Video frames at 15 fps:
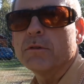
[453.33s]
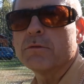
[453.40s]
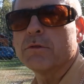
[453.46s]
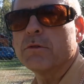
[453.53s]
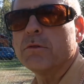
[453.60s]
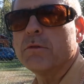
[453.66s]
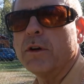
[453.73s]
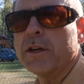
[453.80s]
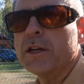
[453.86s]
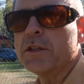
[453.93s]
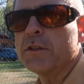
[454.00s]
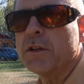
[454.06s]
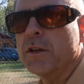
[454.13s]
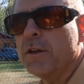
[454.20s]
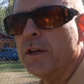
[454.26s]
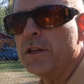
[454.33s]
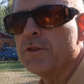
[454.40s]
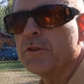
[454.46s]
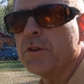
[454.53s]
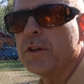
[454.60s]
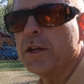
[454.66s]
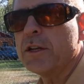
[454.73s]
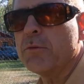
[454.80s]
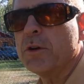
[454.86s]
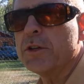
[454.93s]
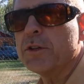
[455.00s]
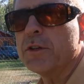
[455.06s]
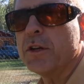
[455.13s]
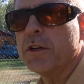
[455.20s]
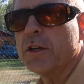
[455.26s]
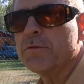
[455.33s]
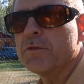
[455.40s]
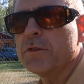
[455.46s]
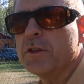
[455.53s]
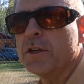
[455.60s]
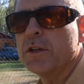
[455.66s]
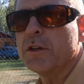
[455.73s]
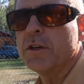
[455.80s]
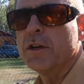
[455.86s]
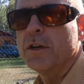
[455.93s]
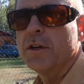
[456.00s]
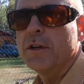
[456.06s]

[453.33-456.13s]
So I guess to answer to that question, I'd have to say